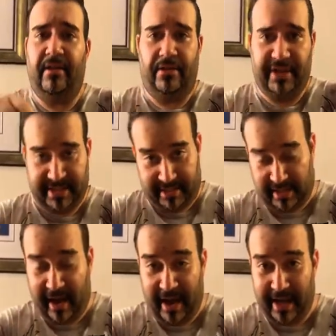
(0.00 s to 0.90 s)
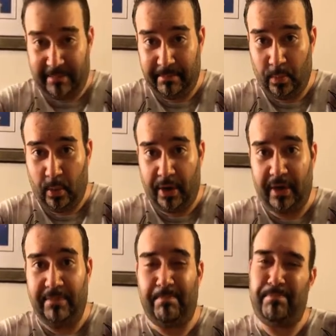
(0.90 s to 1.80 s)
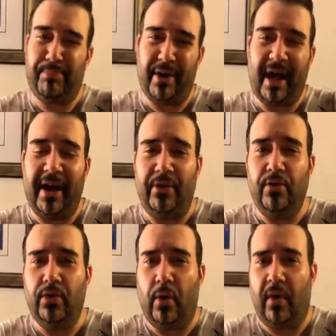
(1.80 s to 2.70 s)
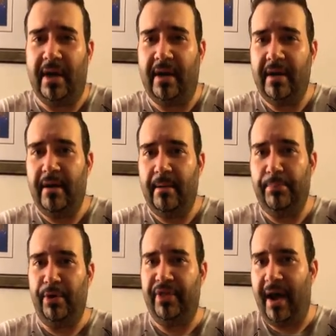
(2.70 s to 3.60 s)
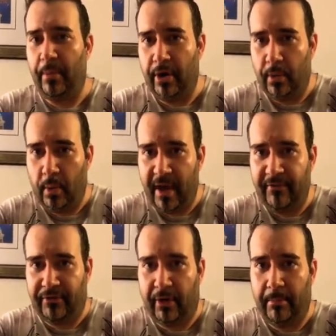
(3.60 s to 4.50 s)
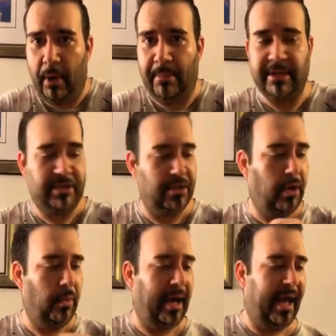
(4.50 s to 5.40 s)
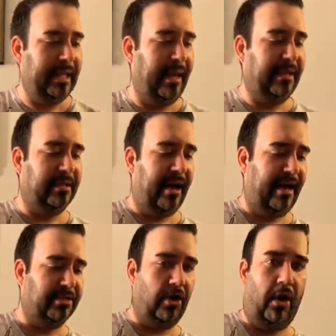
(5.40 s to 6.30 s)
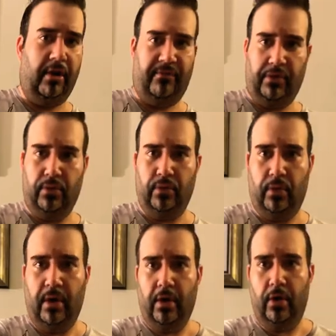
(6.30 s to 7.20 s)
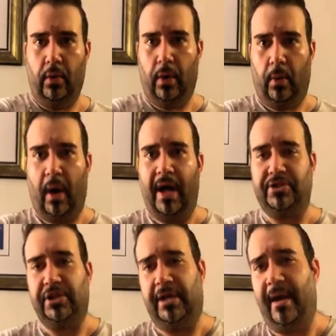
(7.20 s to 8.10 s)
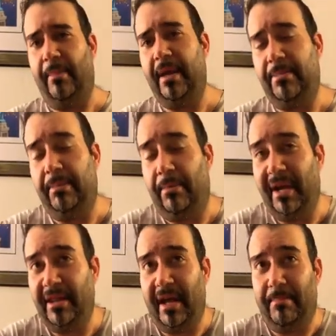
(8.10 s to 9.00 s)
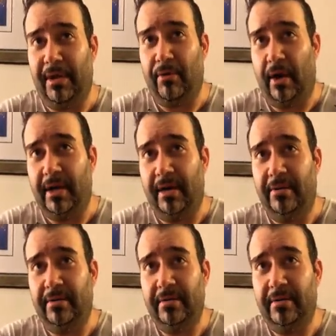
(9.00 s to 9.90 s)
this time. We're going to bring out a new coin. Put that one away for a moment. So what I'd like to ask all of you who are watching, and how many people might that be right now?